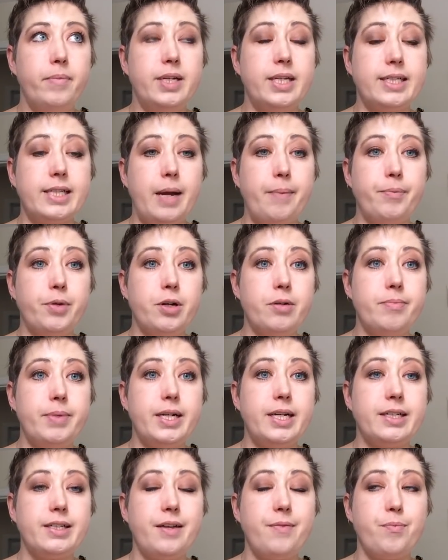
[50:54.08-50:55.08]
December
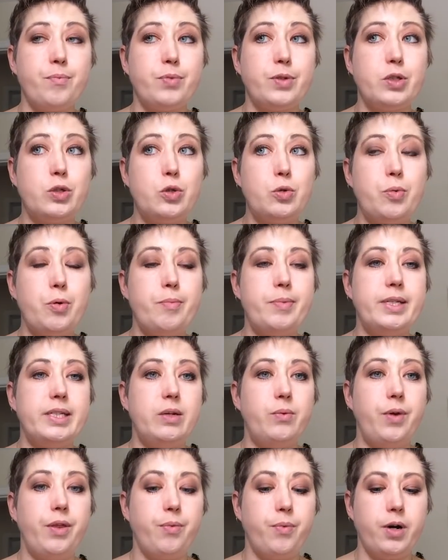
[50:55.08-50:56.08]
because I'm super
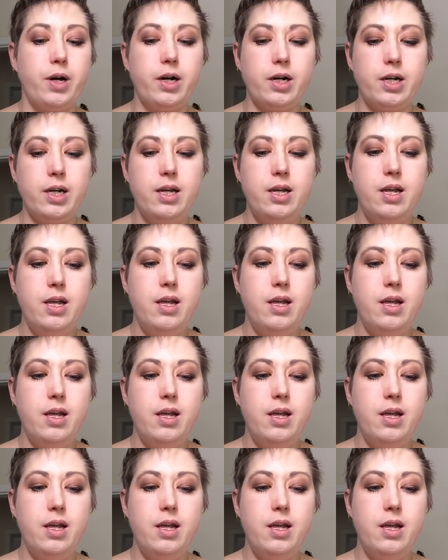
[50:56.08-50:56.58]
busy with work.